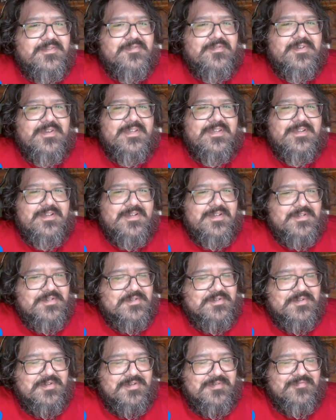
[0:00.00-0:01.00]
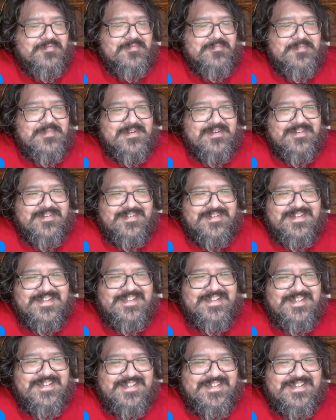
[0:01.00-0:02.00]
great country of
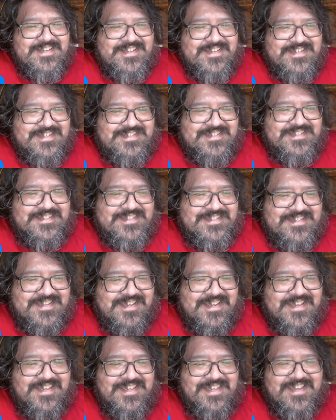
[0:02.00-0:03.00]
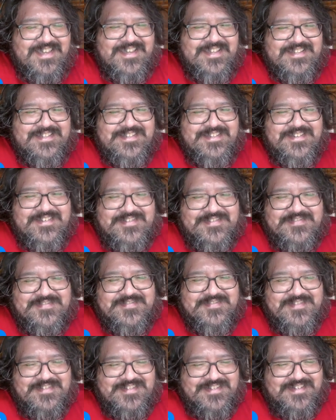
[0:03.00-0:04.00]
America is that's so
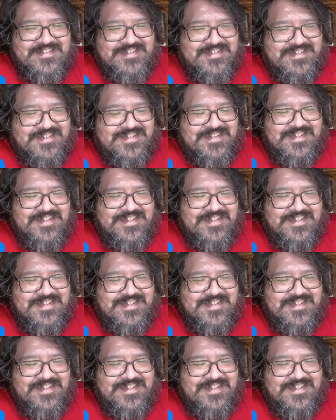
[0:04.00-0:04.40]
funny.